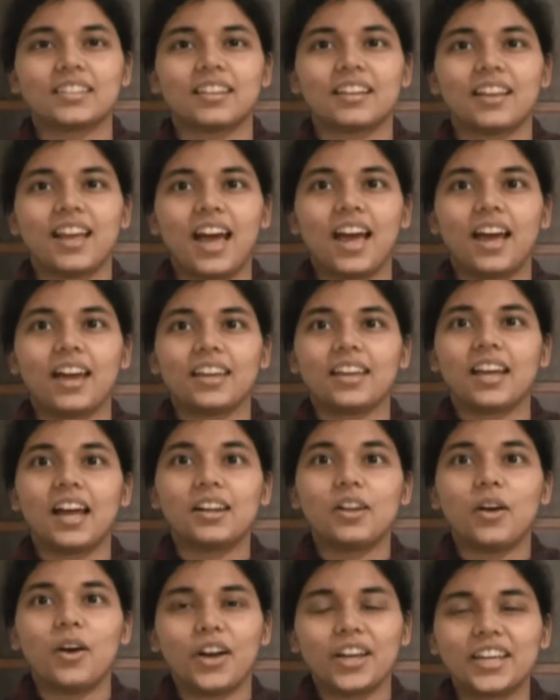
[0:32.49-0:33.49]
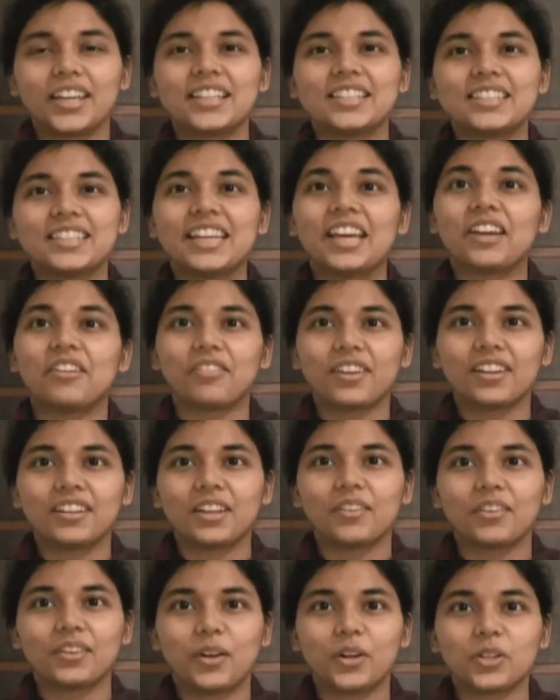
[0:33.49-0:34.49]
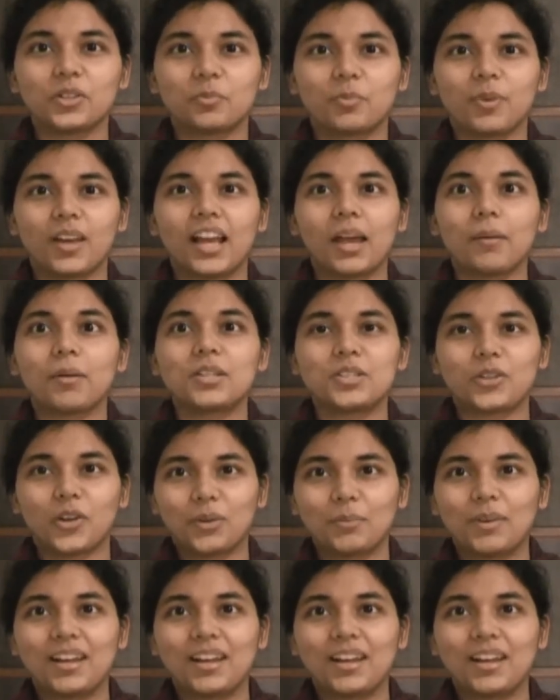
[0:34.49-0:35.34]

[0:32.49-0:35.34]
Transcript: to 15 minutes and I'm free for specs.